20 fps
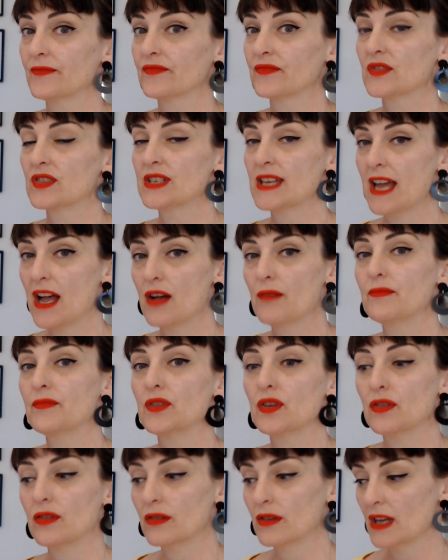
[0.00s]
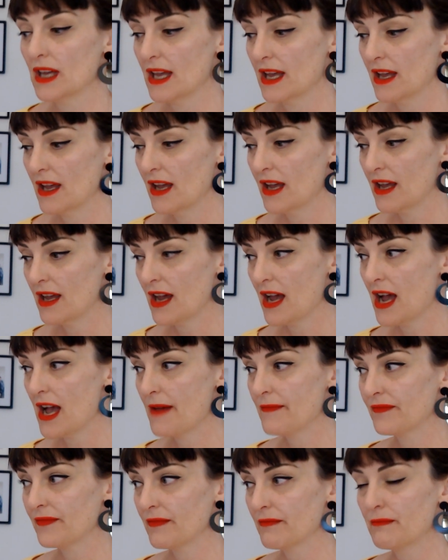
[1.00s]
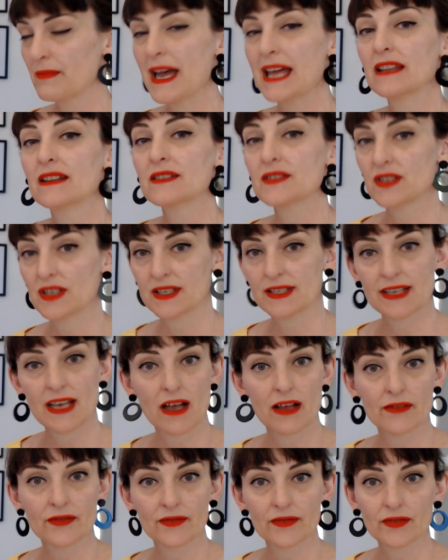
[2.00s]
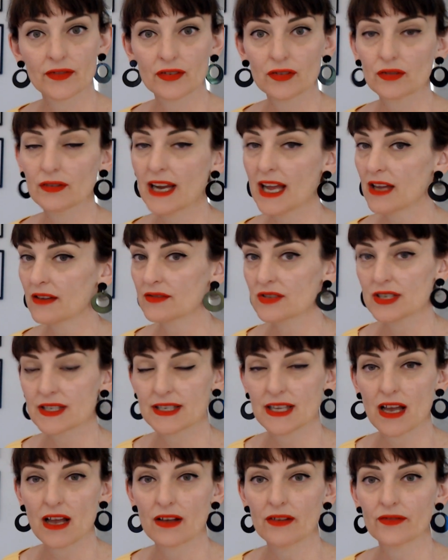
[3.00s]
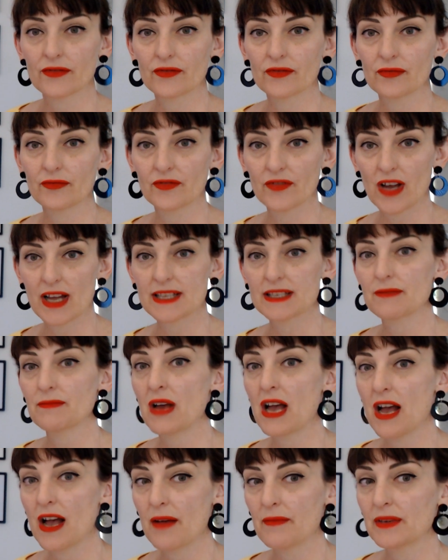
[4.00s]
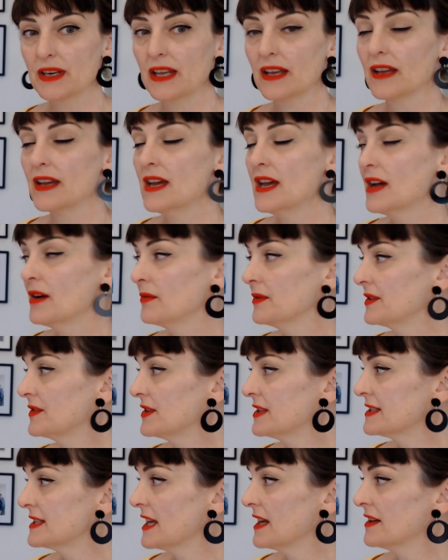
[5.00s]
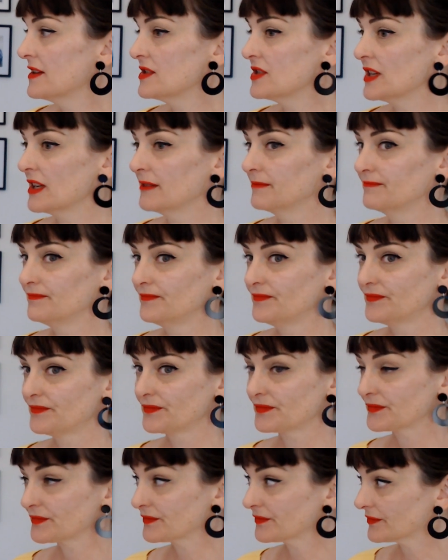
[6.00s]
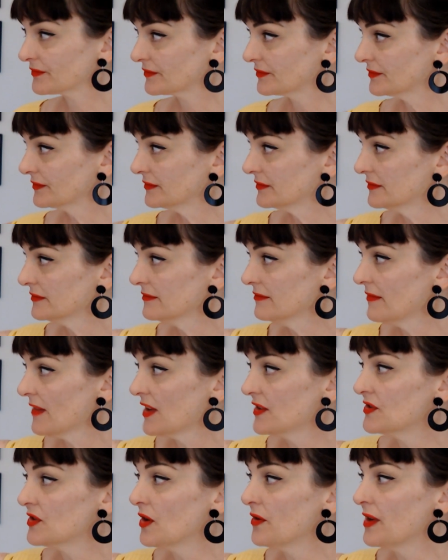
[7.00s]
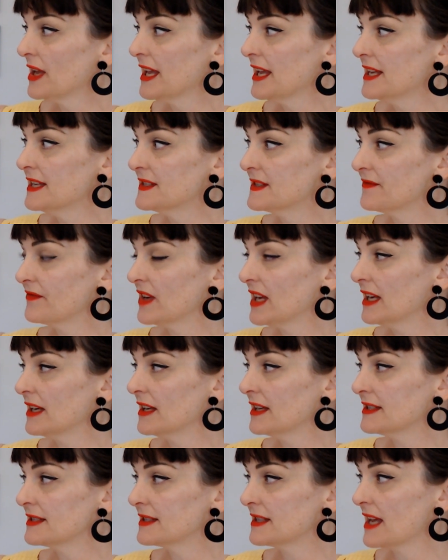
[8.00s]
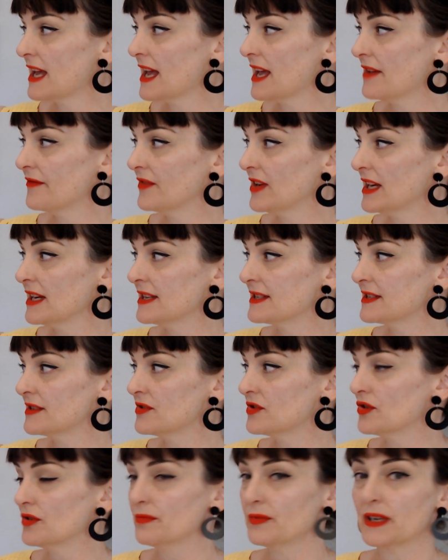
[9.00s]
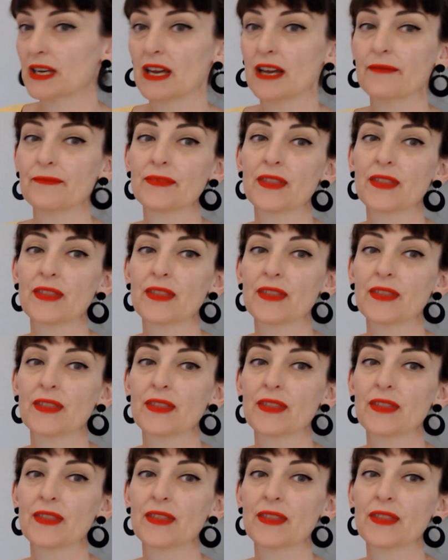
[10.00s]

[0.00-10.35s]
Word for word: to help you balance yourself, ground yourself, find some harmony with this energy. So here's Venus and Jupiter